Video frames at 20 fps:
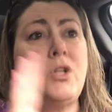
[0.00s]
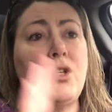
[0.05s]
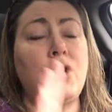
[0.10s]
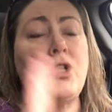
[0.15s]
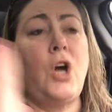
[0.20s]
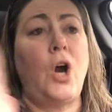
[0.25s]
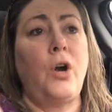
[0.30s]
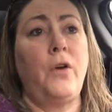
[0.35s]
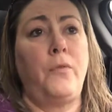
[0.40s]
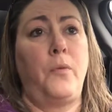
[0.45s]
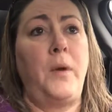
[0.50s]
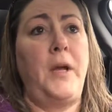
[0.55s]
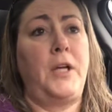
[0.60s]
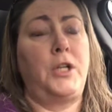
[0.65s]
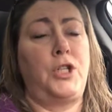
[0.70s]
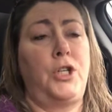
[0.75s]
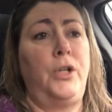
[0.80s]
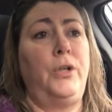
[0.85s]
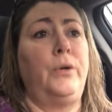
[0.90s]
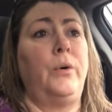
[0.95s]
start of
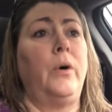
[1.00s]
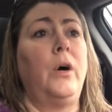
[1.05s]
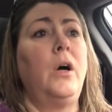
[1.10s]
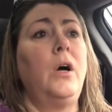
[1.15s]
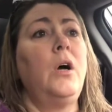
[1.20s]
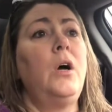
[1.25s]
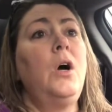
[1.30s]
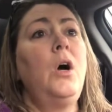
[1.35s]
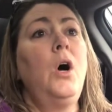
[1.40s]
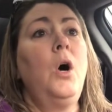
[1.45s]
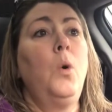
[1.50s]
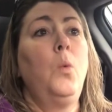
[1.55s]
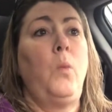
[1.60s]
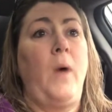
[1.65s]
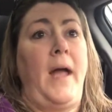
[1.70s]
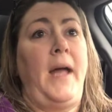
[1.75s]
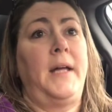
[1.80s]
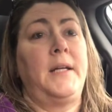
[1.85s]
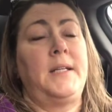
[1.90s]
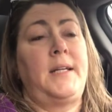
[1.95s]
week 2
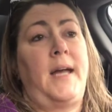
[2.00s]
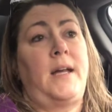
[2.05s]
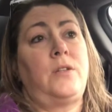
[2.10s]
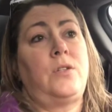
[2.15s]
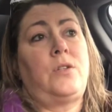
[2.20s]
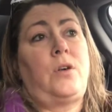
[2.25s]
weigh-in date.